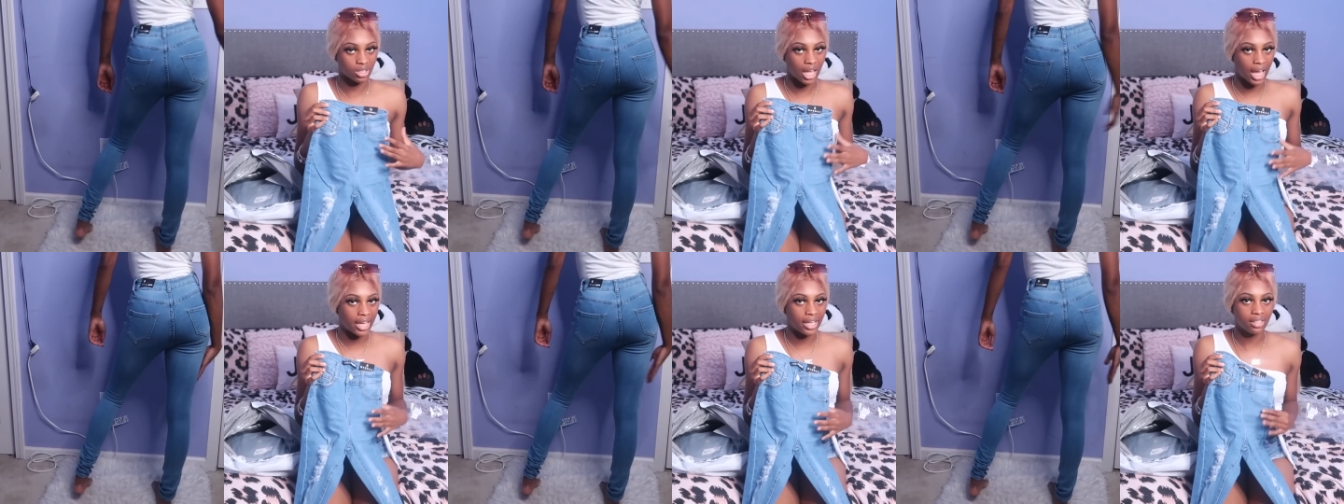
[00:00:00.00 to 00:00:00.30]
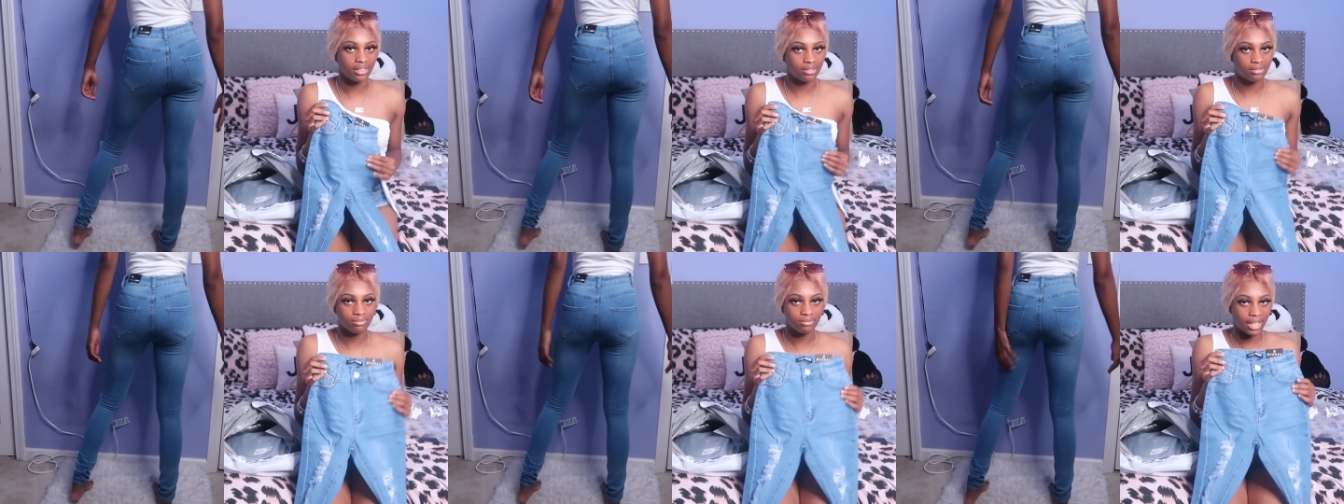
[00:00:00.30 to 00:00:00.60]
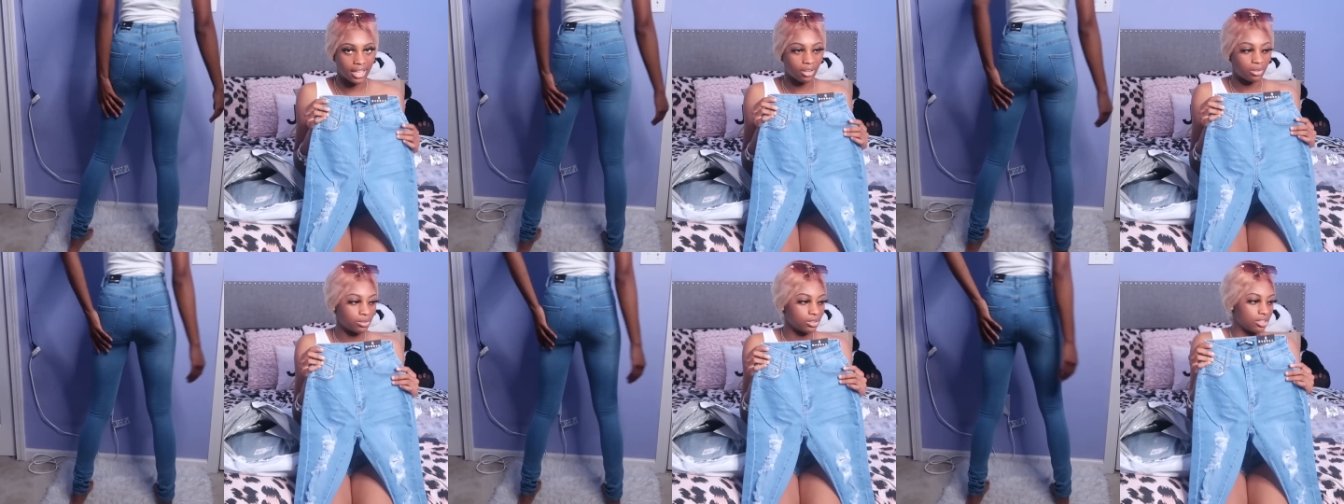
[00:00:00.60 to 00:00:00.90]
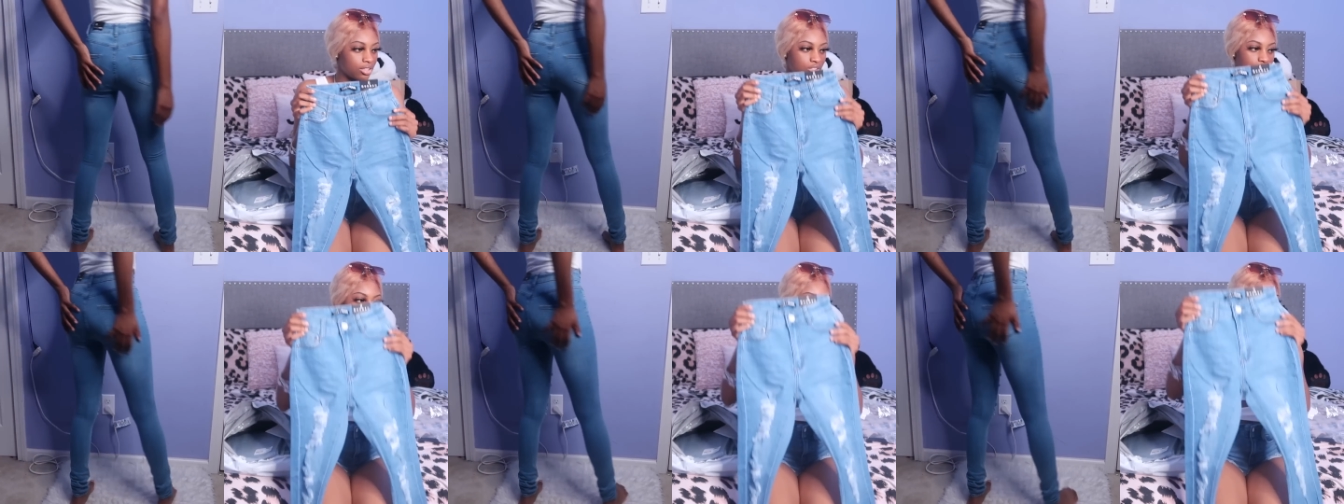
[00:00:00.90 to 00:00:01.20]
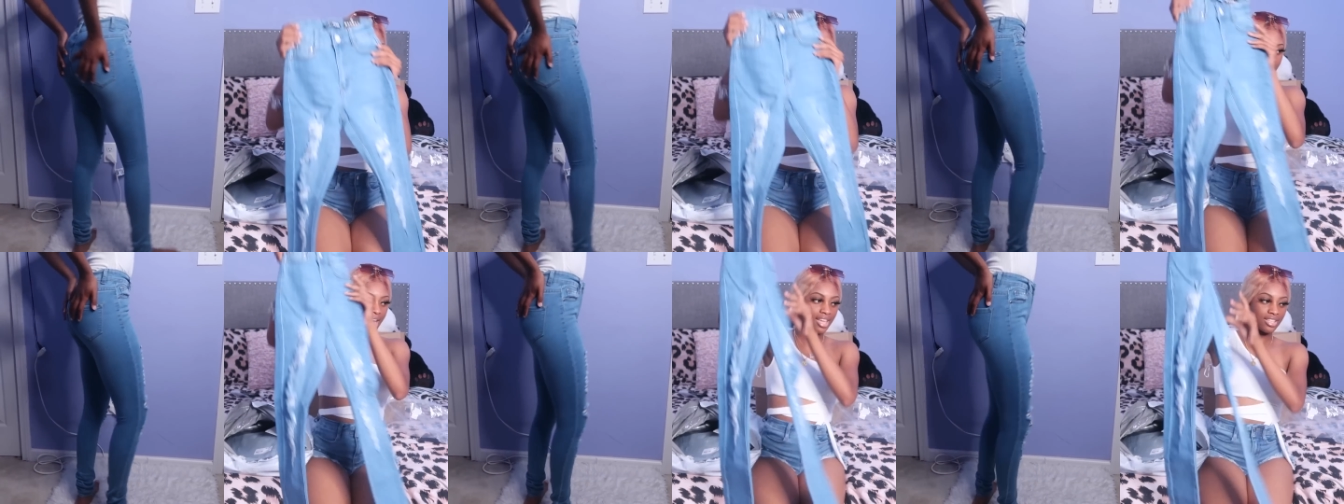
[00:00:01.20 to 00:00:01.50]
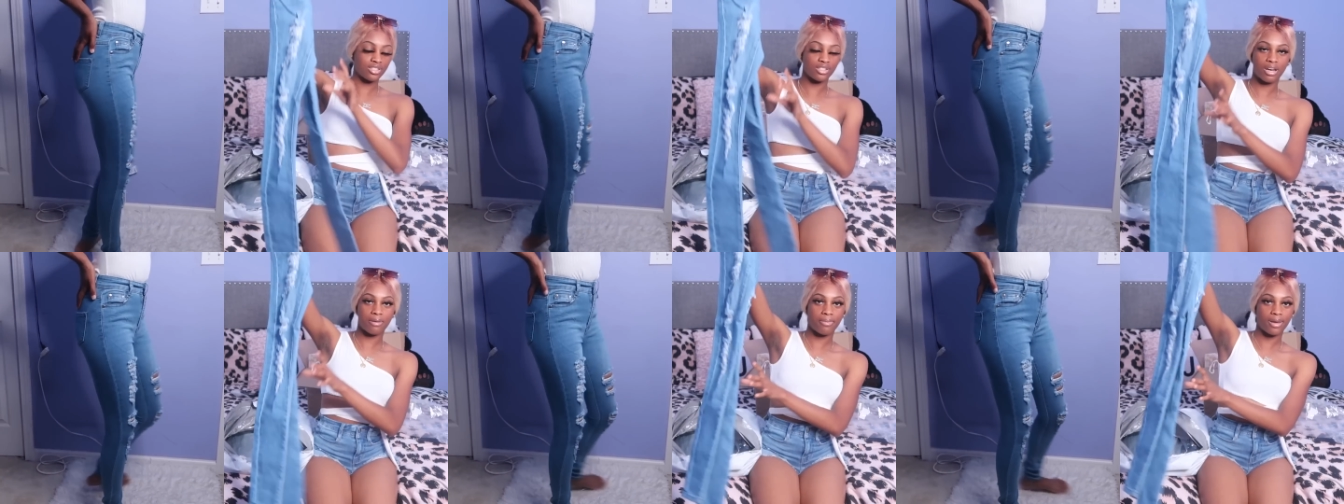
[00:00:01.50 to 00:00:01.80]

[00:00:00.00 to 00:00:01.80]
Like, they don't look too bad, so they